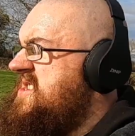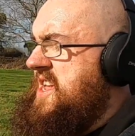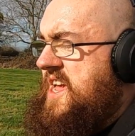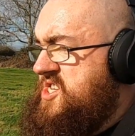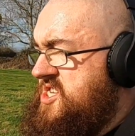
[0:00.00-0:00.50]

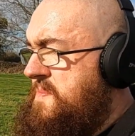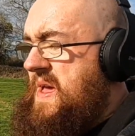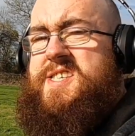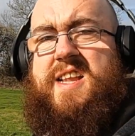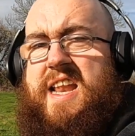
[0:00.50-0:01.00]
So yeah, just
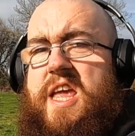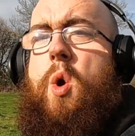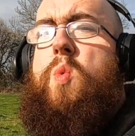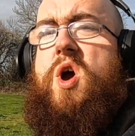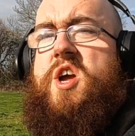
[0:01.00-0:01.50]
basically
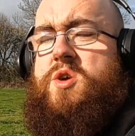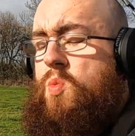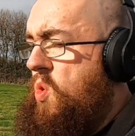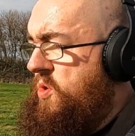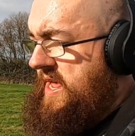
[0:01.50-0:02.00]
a word
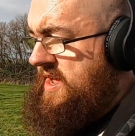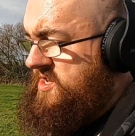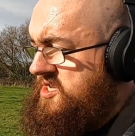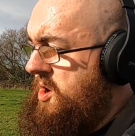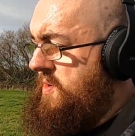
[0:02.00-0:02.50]
of warning.
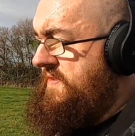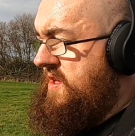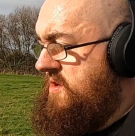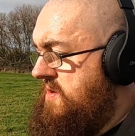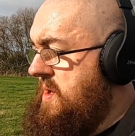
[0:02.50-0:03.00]
So if
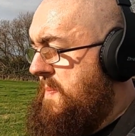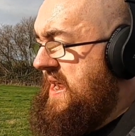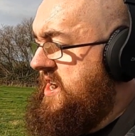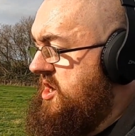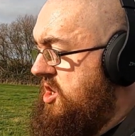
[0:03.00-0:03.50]
you're
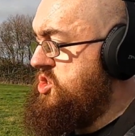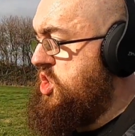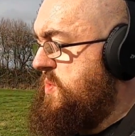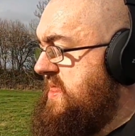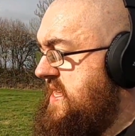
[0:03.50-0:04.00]
planning on
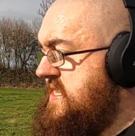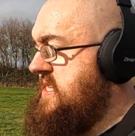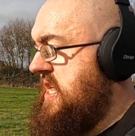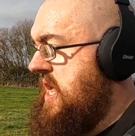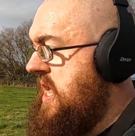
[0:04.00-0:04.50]
doing this
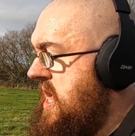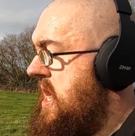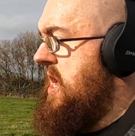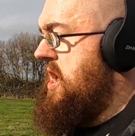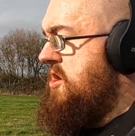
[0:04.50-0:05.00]

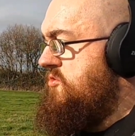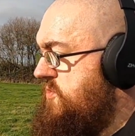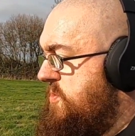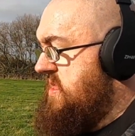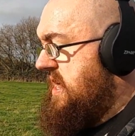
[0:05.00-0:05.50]

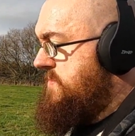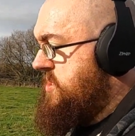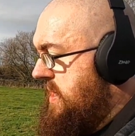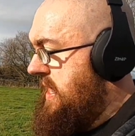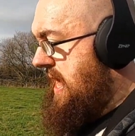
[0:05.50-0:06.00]
route that I'm
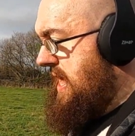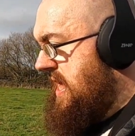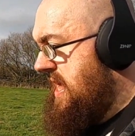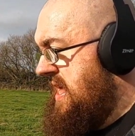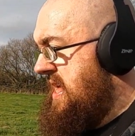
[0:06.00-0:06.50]
doing,
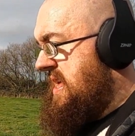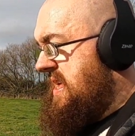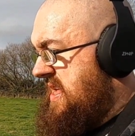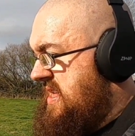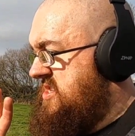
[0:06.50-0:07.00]

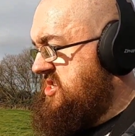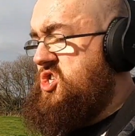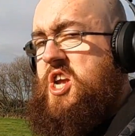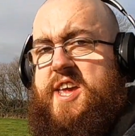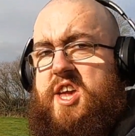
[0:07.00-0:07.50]

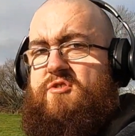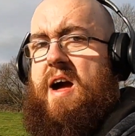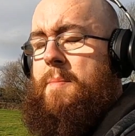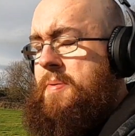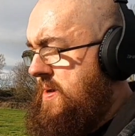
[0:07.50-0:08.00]
just check your
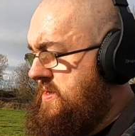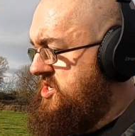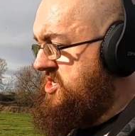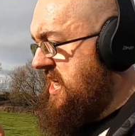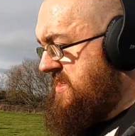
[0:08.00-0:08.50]
app.
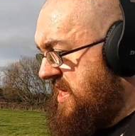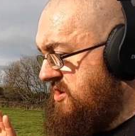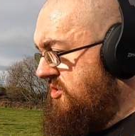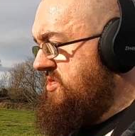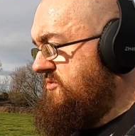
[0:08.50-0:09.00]
Just check that
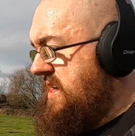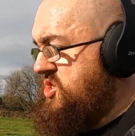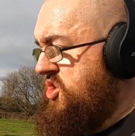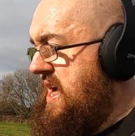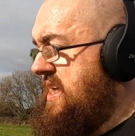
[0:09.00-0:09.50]
you're on the right
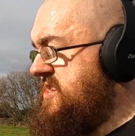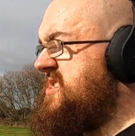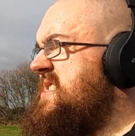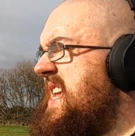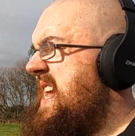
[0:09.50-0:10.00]
track,
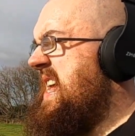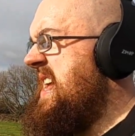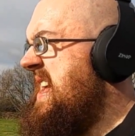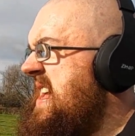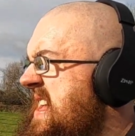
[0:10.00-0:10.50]
because
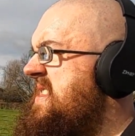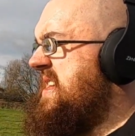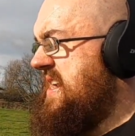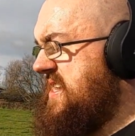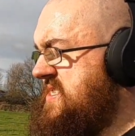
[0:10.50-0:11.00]

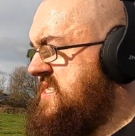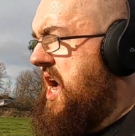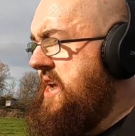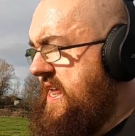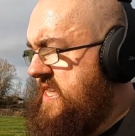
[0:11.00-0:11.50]
the little
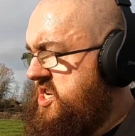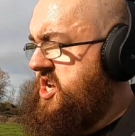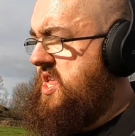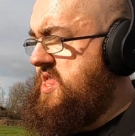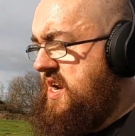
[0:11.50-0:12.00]
signage,
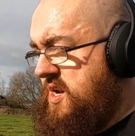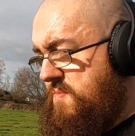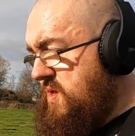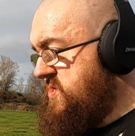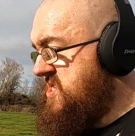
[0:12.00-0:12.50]
the little
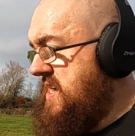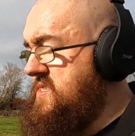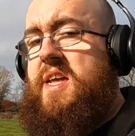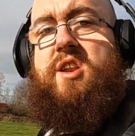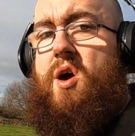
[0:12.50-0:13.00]
blue
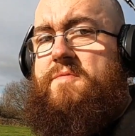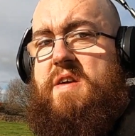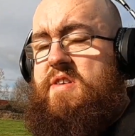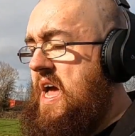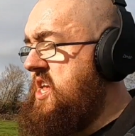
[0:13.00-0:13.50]
signs, they're not
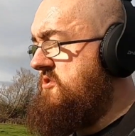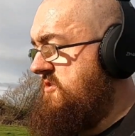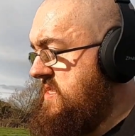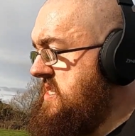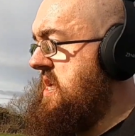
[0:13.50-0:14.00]
very
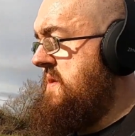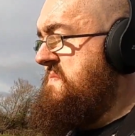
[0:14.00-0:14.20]
accurate.